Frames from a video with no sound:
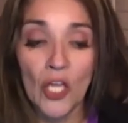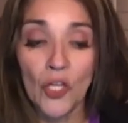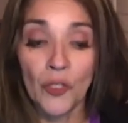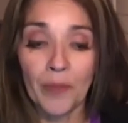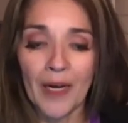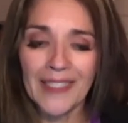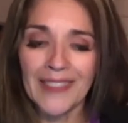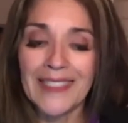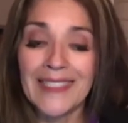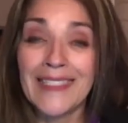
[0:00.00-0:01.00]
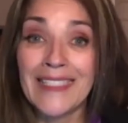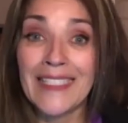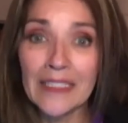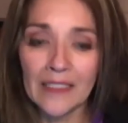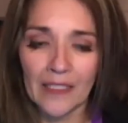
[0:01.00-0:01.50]
Your body is
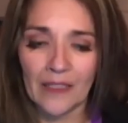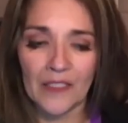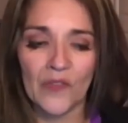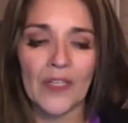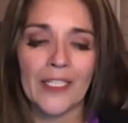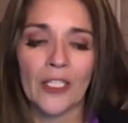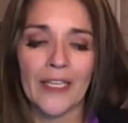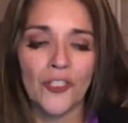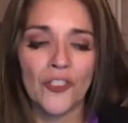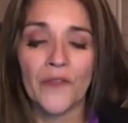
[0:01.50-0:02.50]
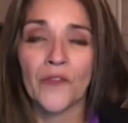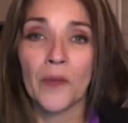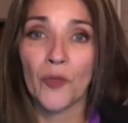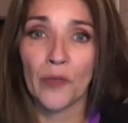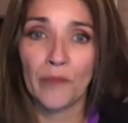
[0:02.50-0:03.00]
stealing this vital energy from
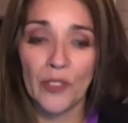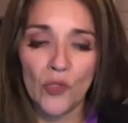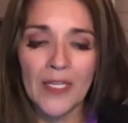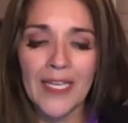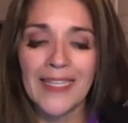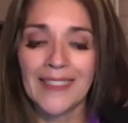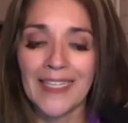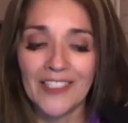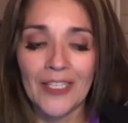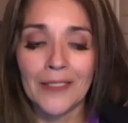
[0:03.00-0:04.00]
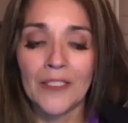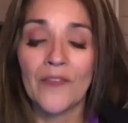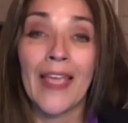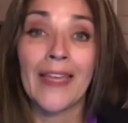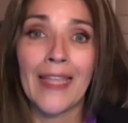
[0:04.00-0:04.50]
your immune, digestive,
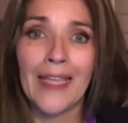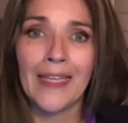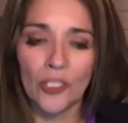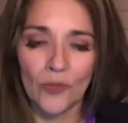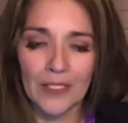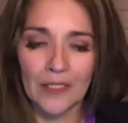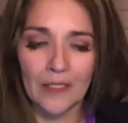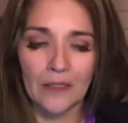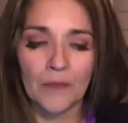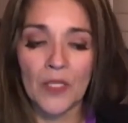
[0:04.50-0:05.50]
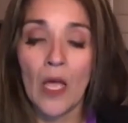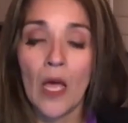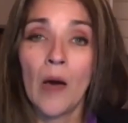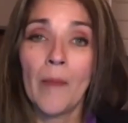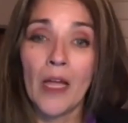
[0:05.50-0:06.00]
and endocrine systems
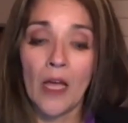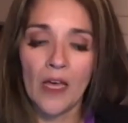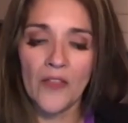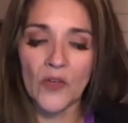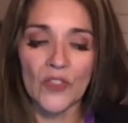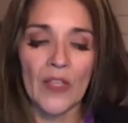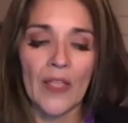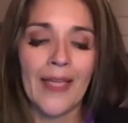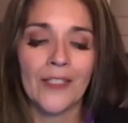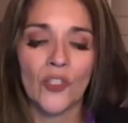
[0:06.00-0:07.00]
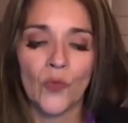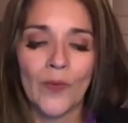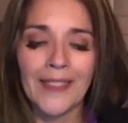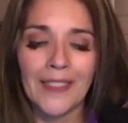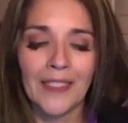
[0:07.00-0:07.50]
among others, and
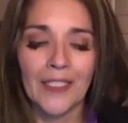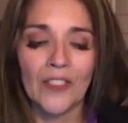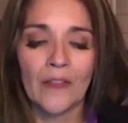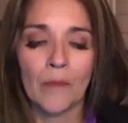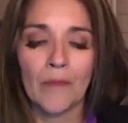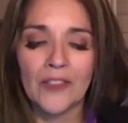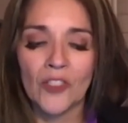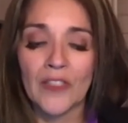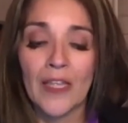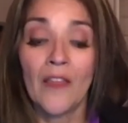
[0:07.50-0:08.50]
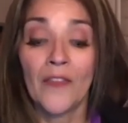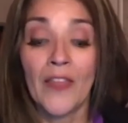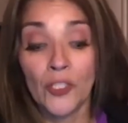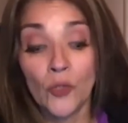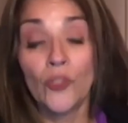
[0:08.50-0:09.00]
directing it to the muscles
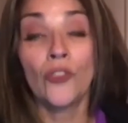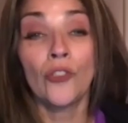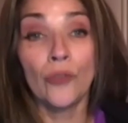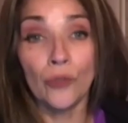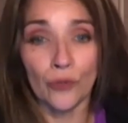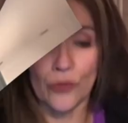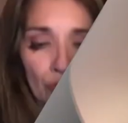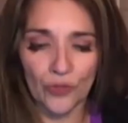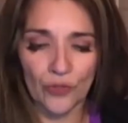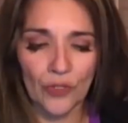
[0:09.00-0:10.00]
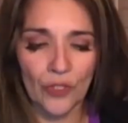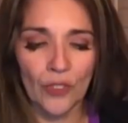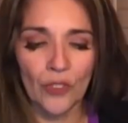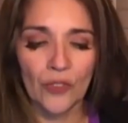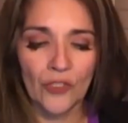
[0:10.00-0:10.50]
that you'd use
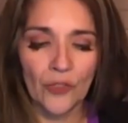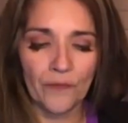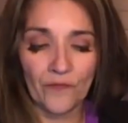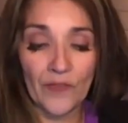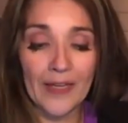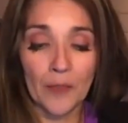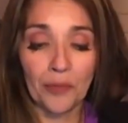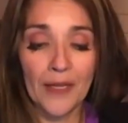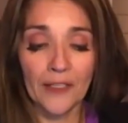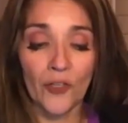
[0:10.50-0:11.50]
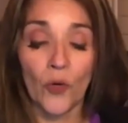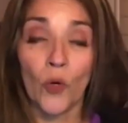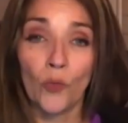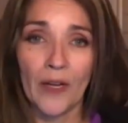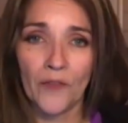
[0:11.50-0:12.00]
to fight a predator or
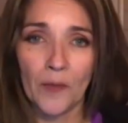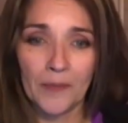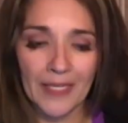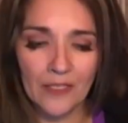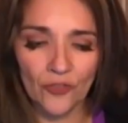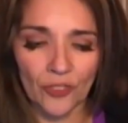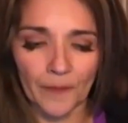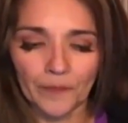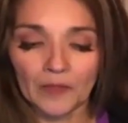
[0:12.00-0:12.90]
run from danger.